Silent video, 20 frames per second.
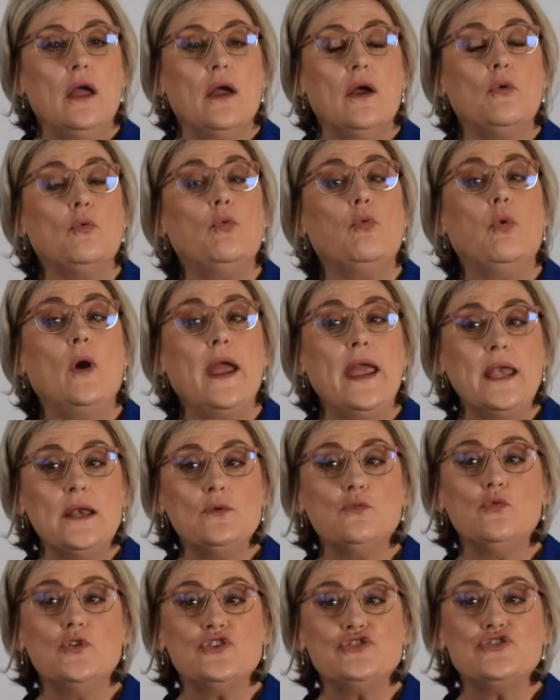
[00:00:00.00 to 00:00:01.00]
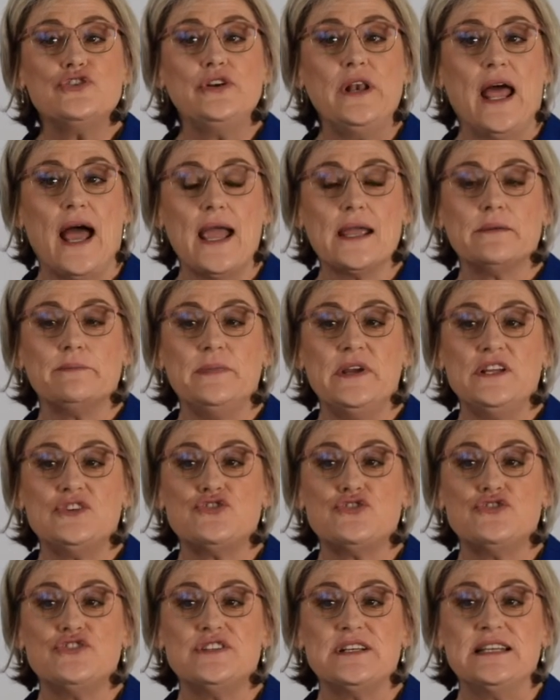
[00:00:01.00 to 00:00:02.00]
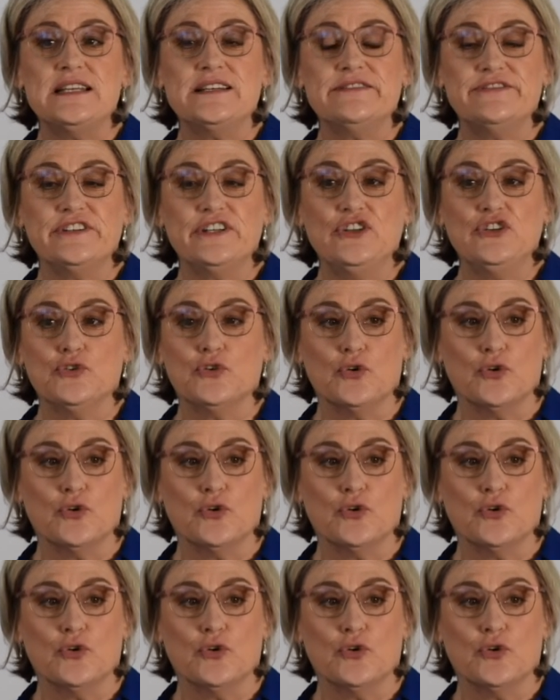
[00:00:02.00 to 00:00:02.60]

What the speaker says: When would you like me to deliver your